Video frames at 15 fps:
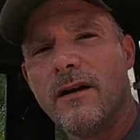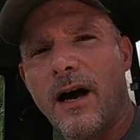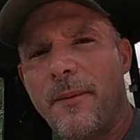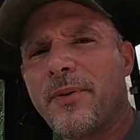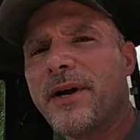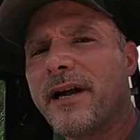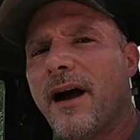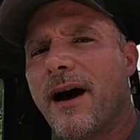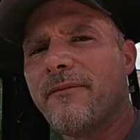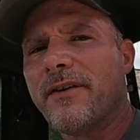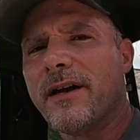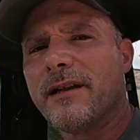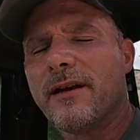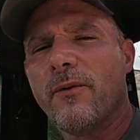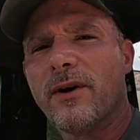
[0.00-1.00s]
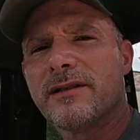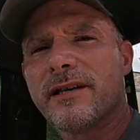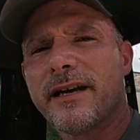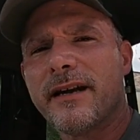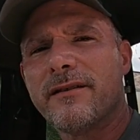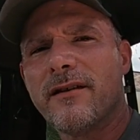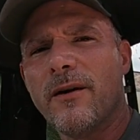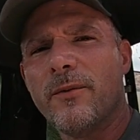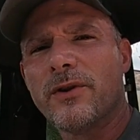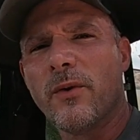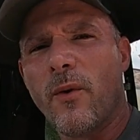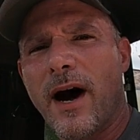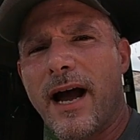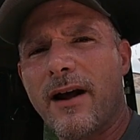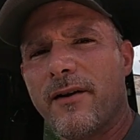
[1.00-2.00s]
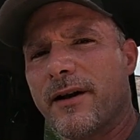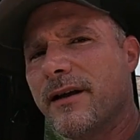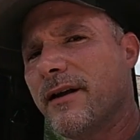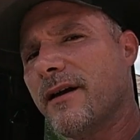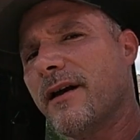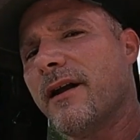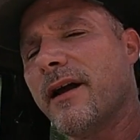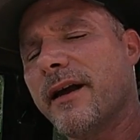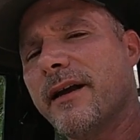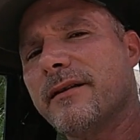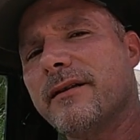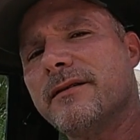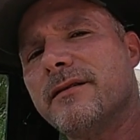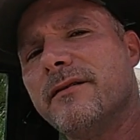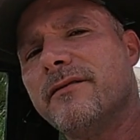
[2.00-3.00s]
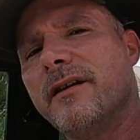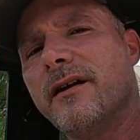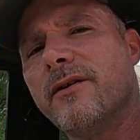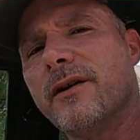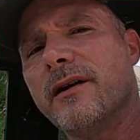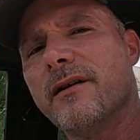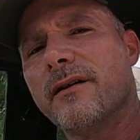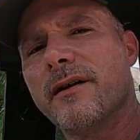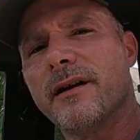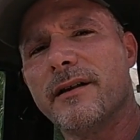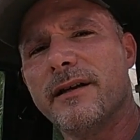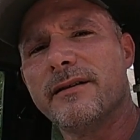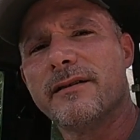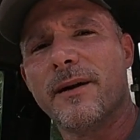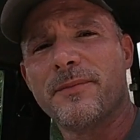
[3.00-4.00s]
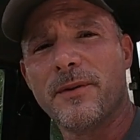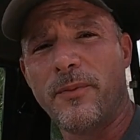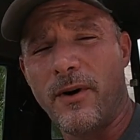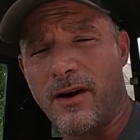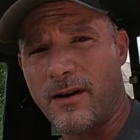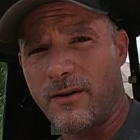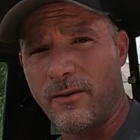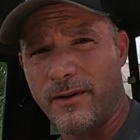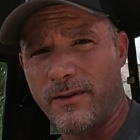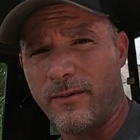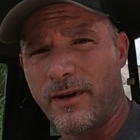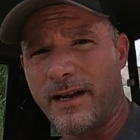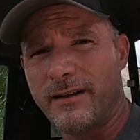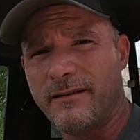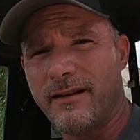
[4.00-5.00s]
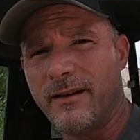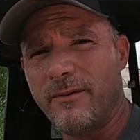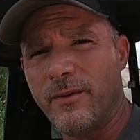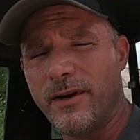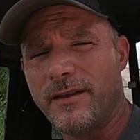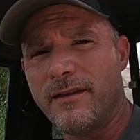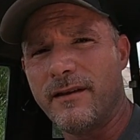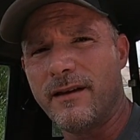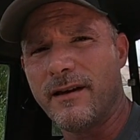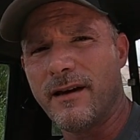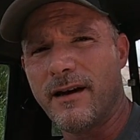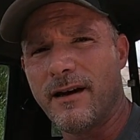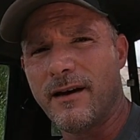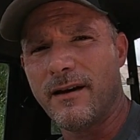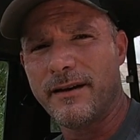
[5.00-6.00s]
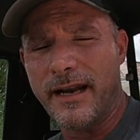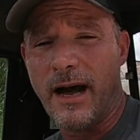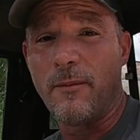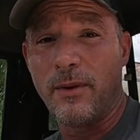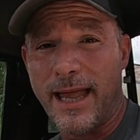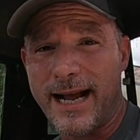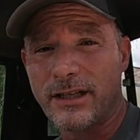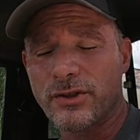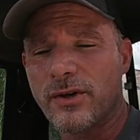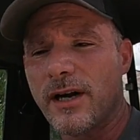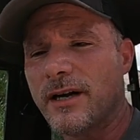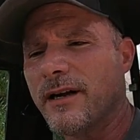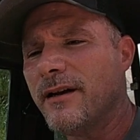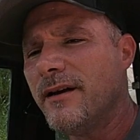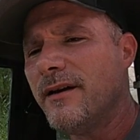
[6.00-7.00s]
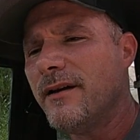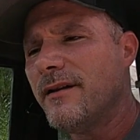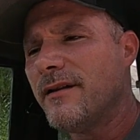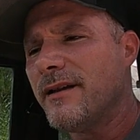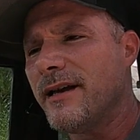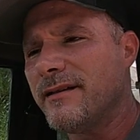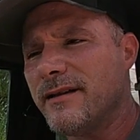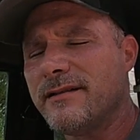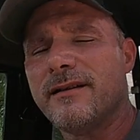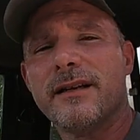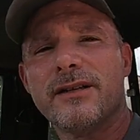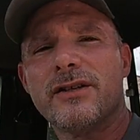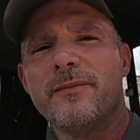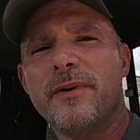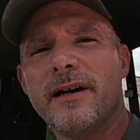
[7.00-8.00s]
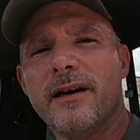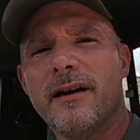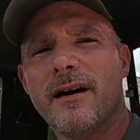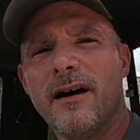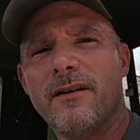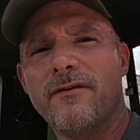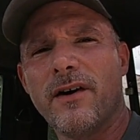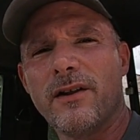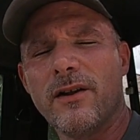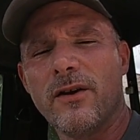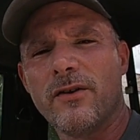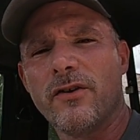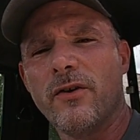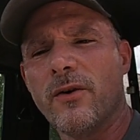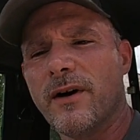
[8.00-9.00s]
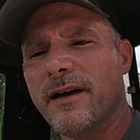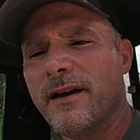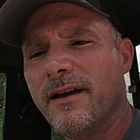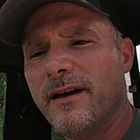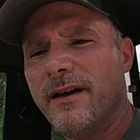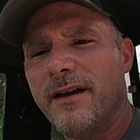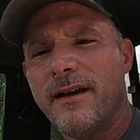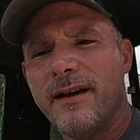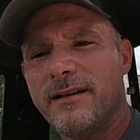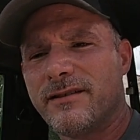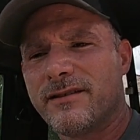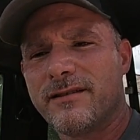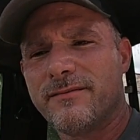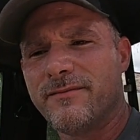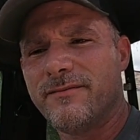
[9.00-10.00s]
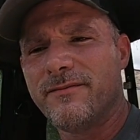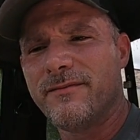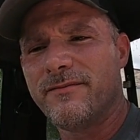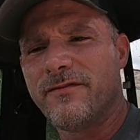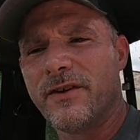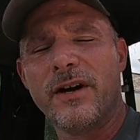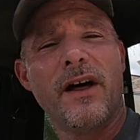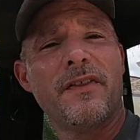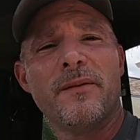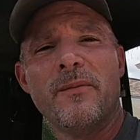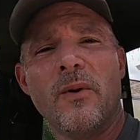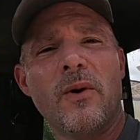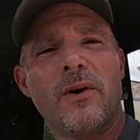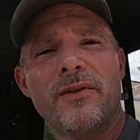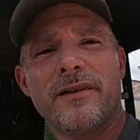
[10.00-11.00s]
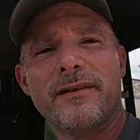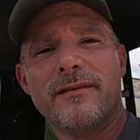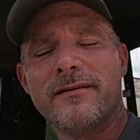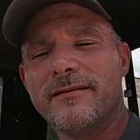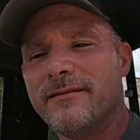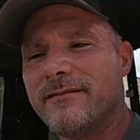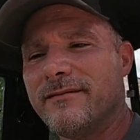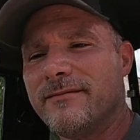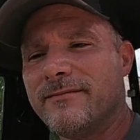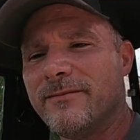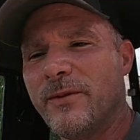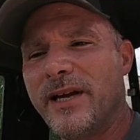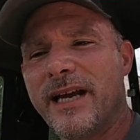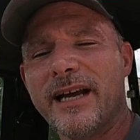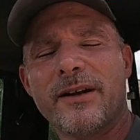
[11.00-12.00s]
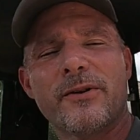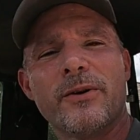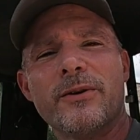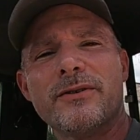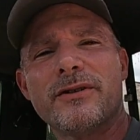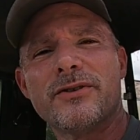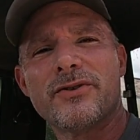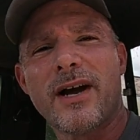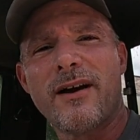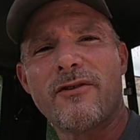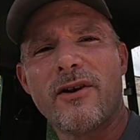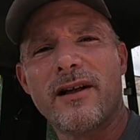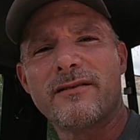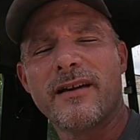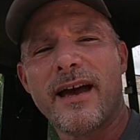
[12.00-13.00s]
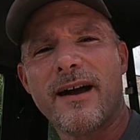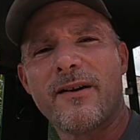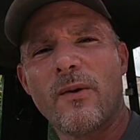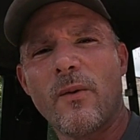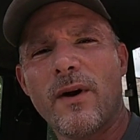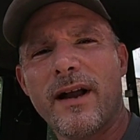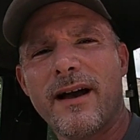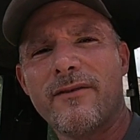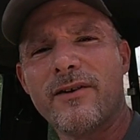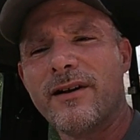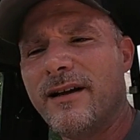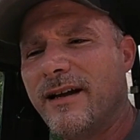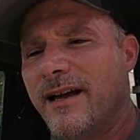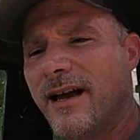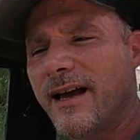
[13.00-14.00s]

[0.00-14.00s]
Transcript: I'm pretty confident that once I get done with the wiring and I get this interior at least up to par with what I did with the now black truck, that this thing should be a fun little toy. It's for nothing more than weekend cruising, driving around town or whatever.